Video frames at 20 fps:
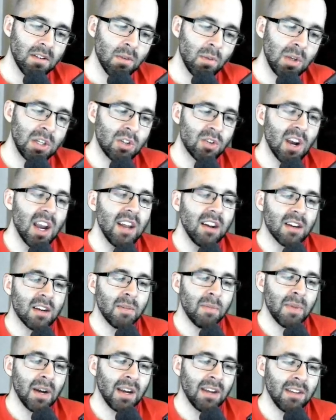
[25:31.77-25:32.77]
We try to
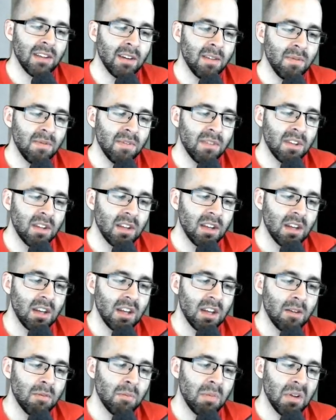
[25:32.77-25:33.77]
combine them,
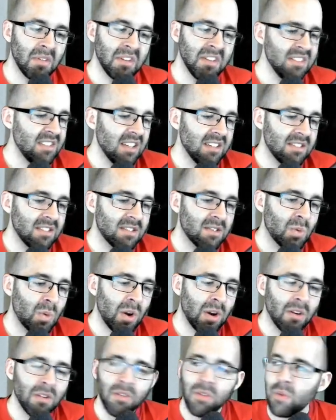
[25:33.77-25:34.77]
but this has a
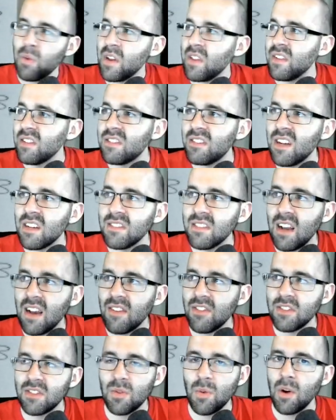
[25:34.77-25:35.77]
square root of 3 and this doesn't
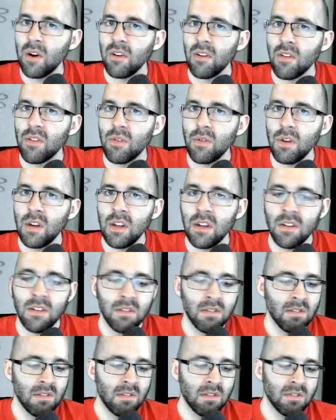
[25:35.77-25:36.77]
have a square root of 3.
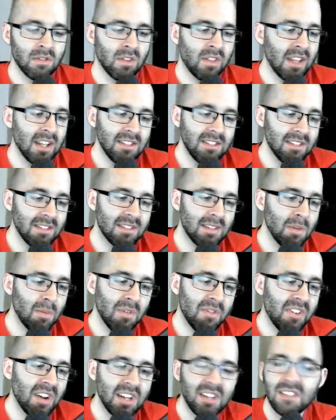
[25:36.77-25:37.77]
So that's as
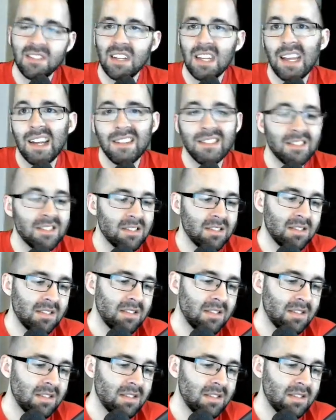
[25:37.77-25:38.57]
simplified as it gets.